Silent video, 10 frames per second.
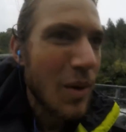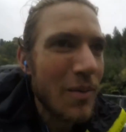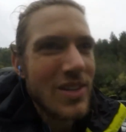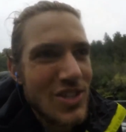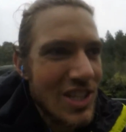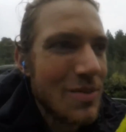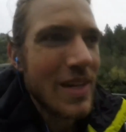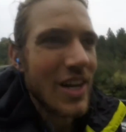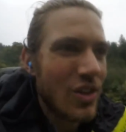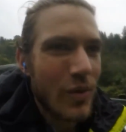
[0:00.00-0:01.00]
probably just going to
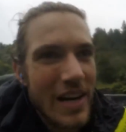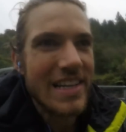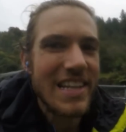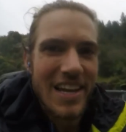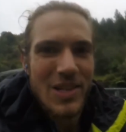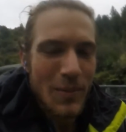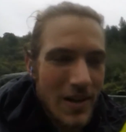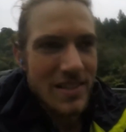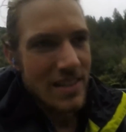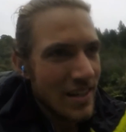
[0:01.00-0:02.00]
be another rainy day in the
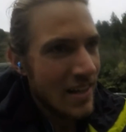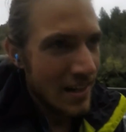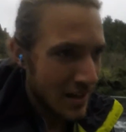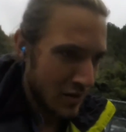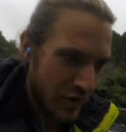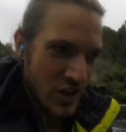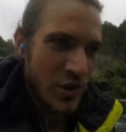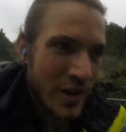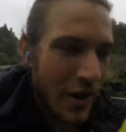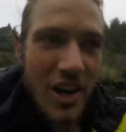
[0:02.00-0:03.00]
woods.
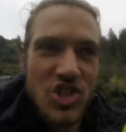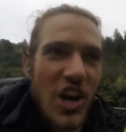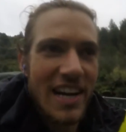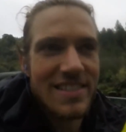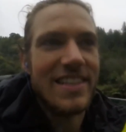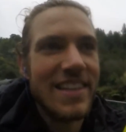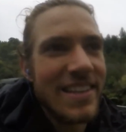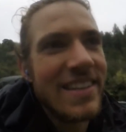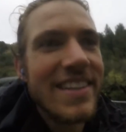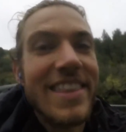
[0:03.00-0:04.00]
Featuring RossJackson.
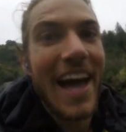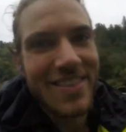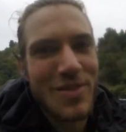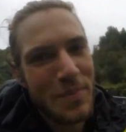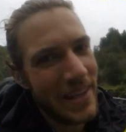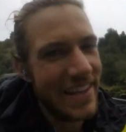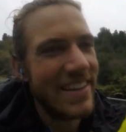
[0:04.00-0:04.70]
That's me.